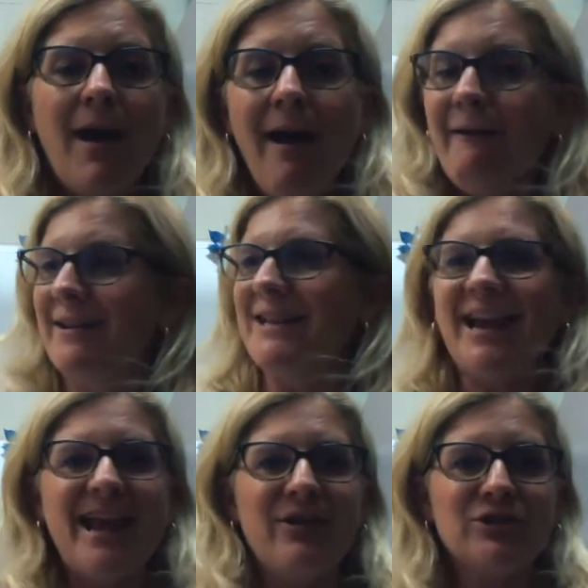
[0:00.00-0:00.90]
Oh, it's
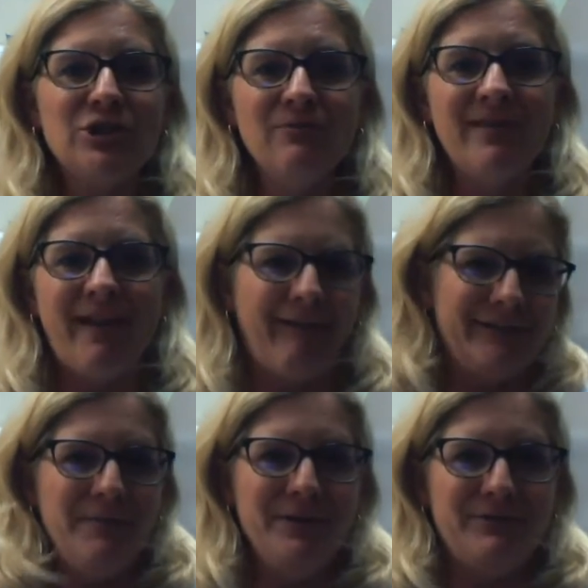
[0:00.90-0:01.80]
like I hear two in there,
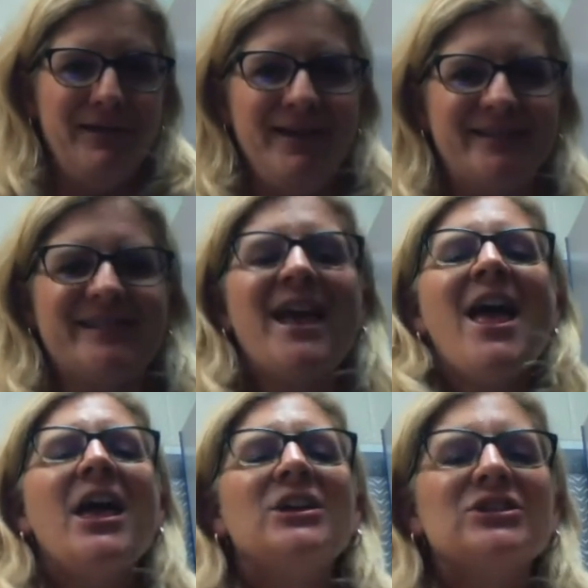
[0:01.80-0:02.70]
so I'm going to do this.
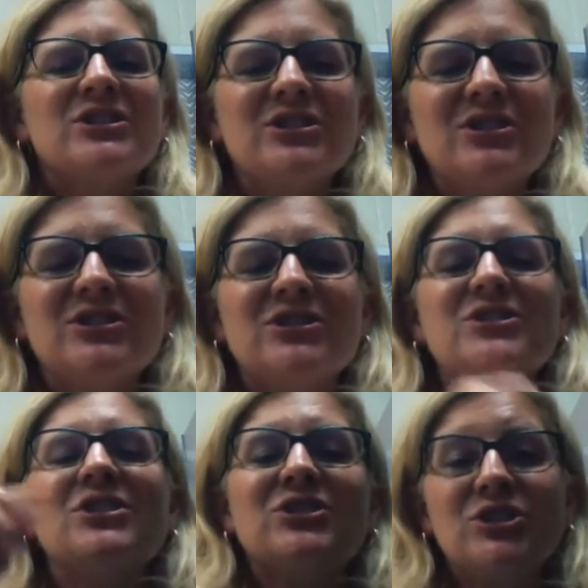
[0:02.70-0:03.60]

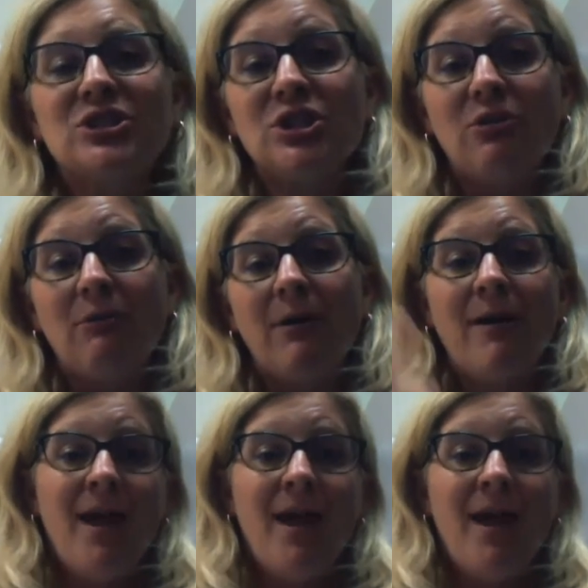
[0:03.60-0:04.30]
Stu.